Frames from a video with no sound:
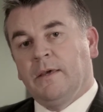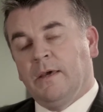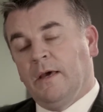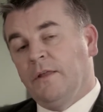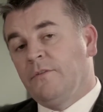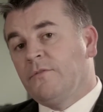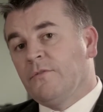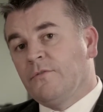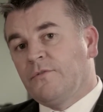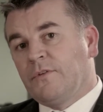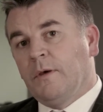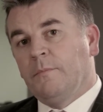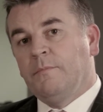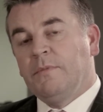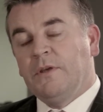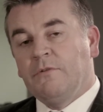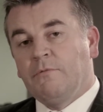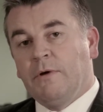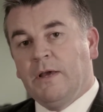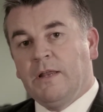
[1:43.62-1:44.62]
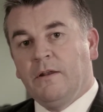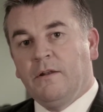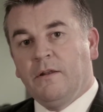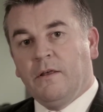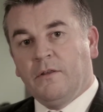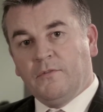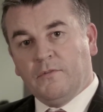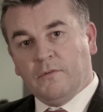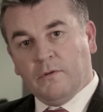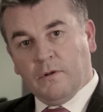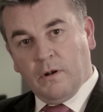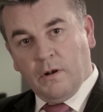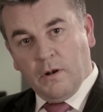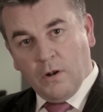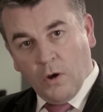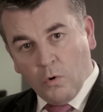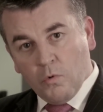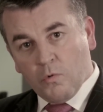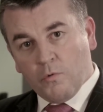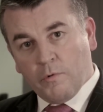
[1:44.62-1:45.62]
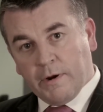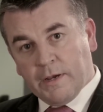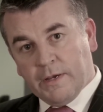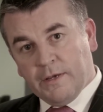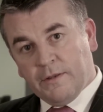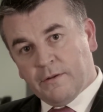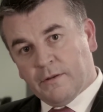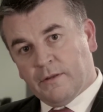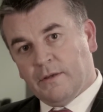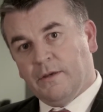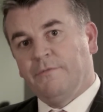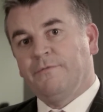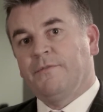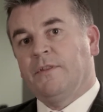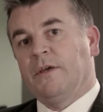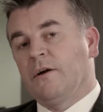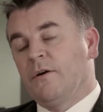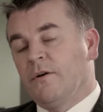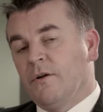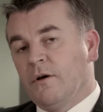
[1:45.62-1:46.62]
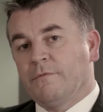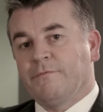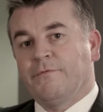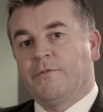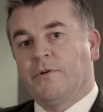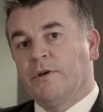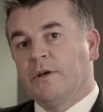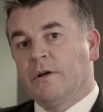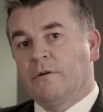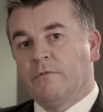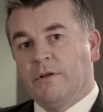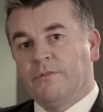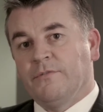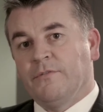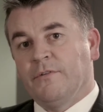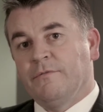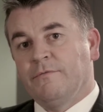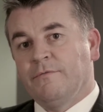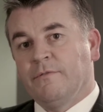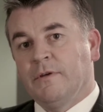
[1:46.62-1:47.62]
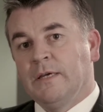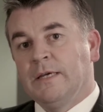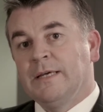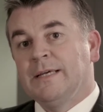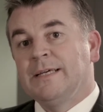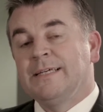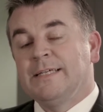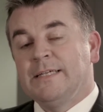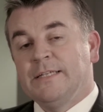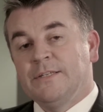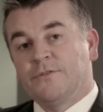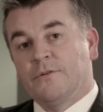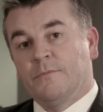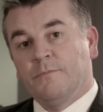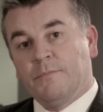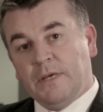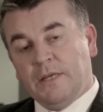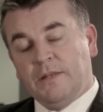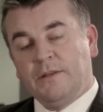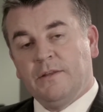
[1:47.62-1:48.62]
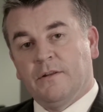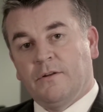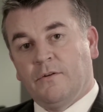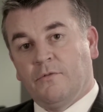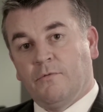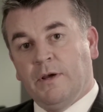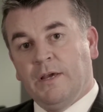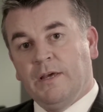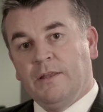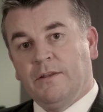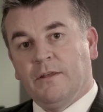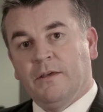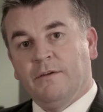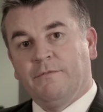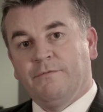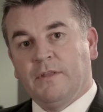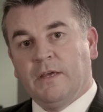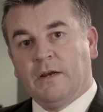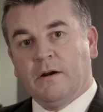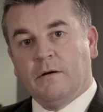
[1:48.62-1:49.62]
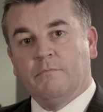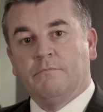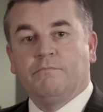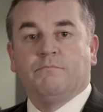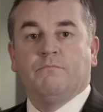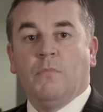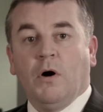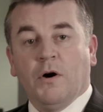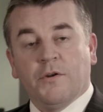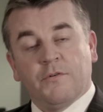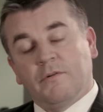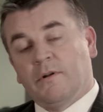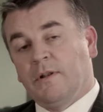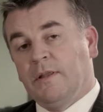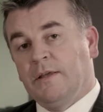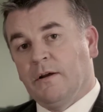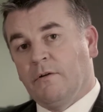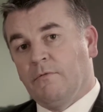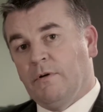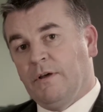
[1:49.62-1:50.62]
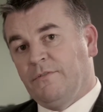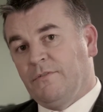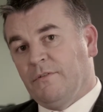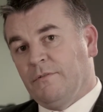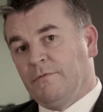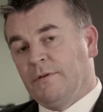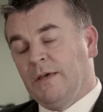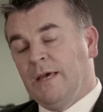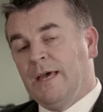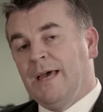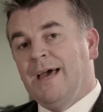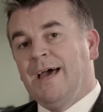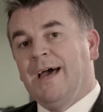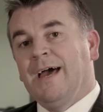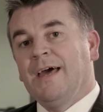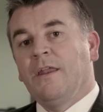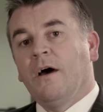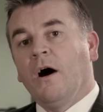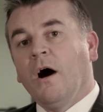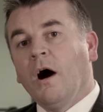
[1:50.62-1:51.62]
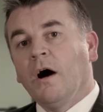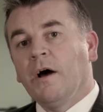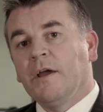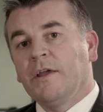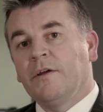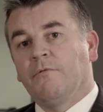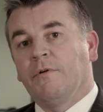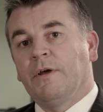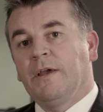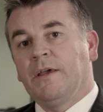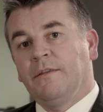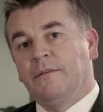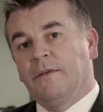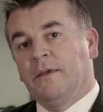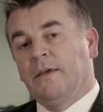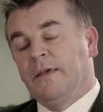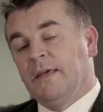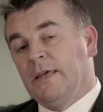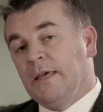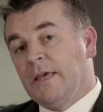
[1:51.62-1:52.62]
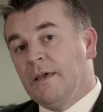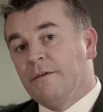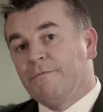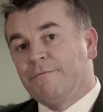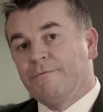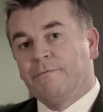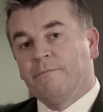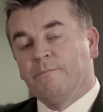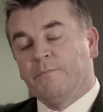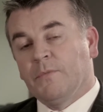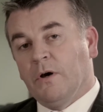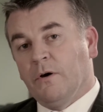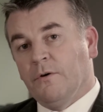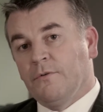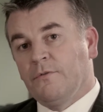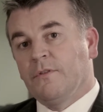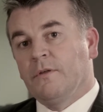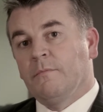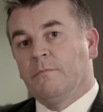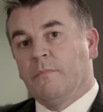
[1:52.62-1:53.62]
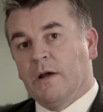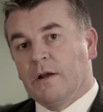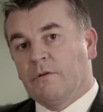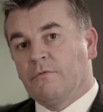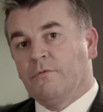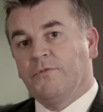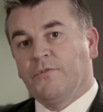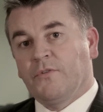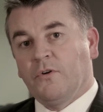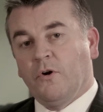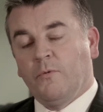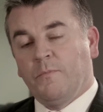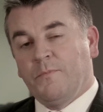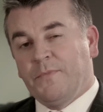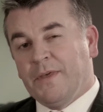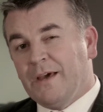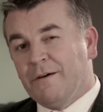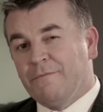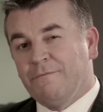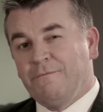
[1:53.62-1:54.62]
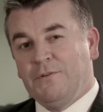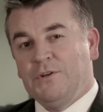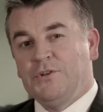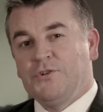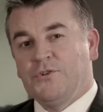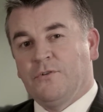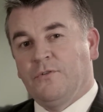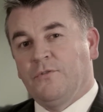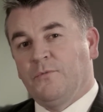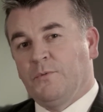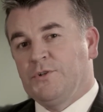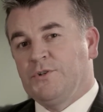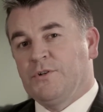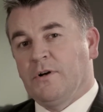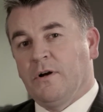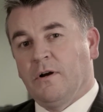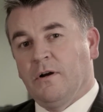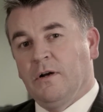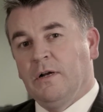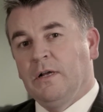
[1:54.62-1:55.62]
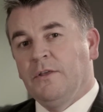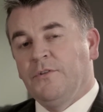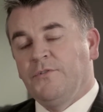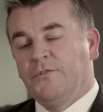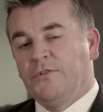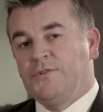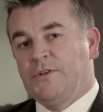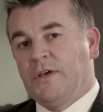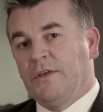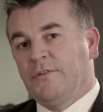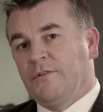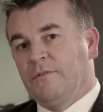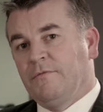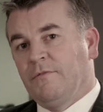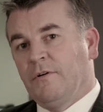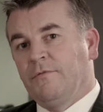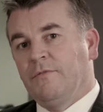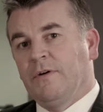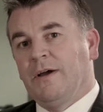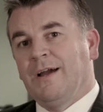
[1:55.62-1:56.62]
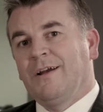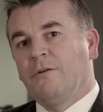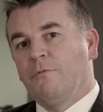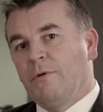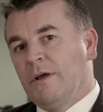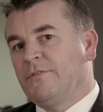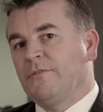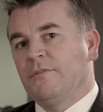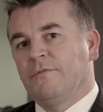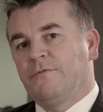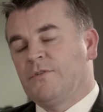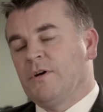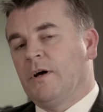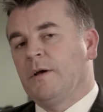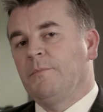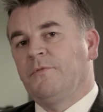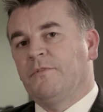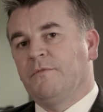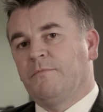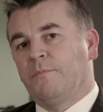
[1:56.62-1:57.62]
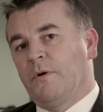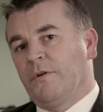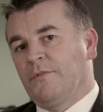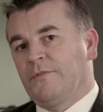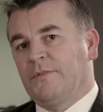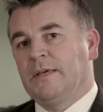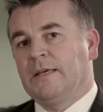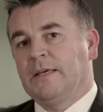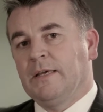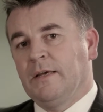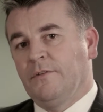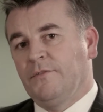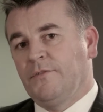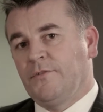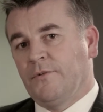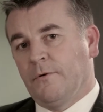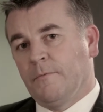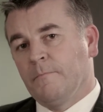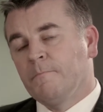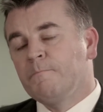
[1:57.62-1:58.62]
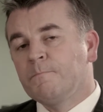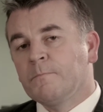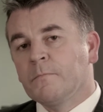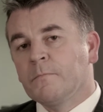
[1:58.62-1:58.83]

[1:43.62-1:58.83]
Cancers can be graded as low grade if they are not very aggressive, intermediate grade if they are moderately aggressive, and high grade if, under the microscope, they have features which are suggestive of aggressive types of prostate cancer.